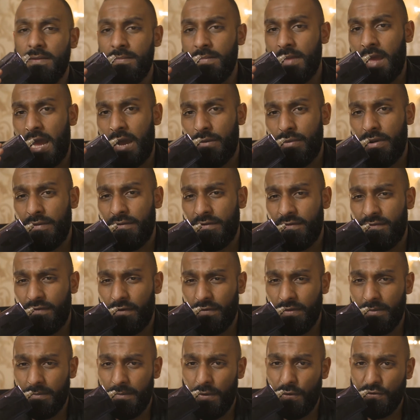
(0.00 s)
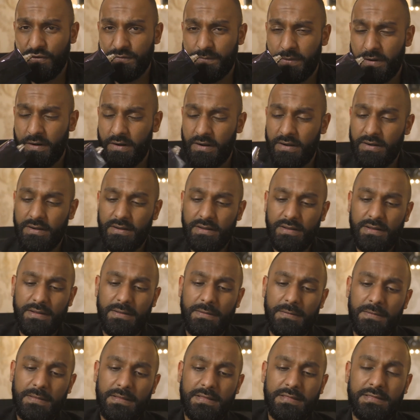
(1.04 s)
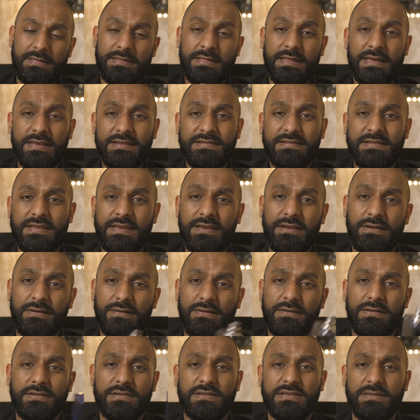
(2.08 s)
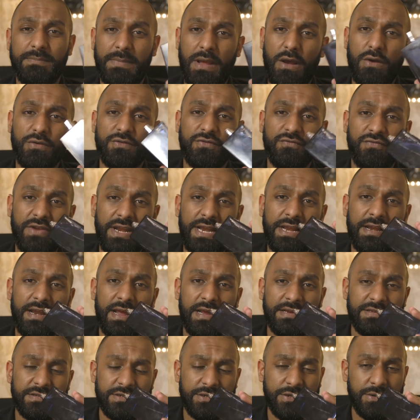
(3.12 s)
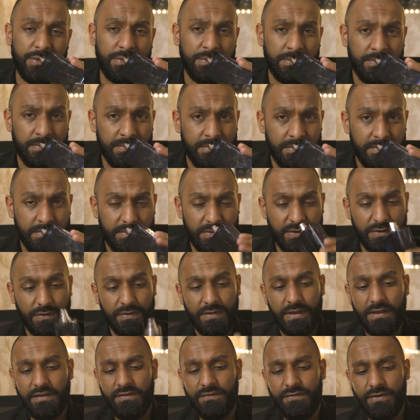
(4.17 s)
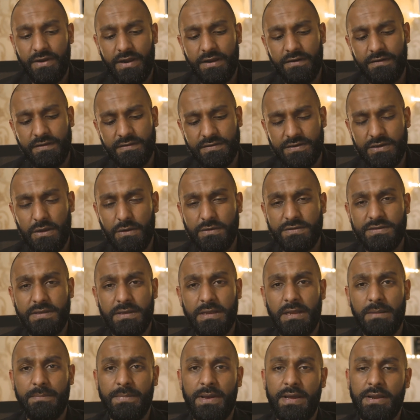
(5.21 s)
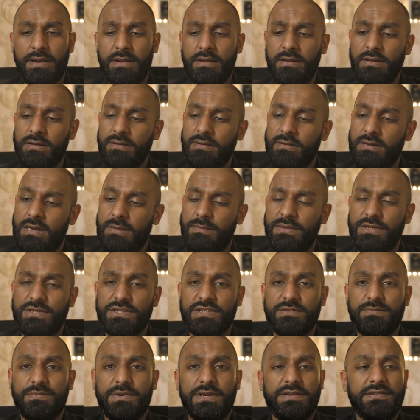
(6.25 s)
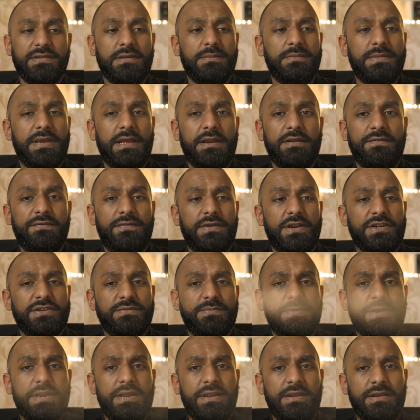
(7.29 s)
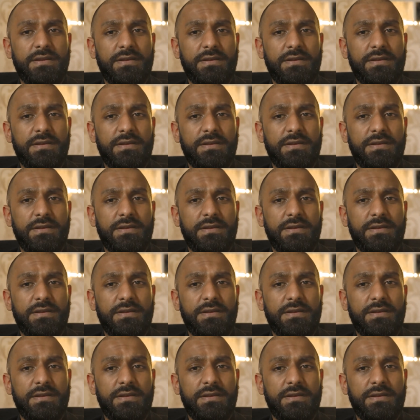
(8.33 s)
However, for the most part, this here smells really nice too. So this fragrance, Dolce Gabbana, let me just spray some, get a fresh spray.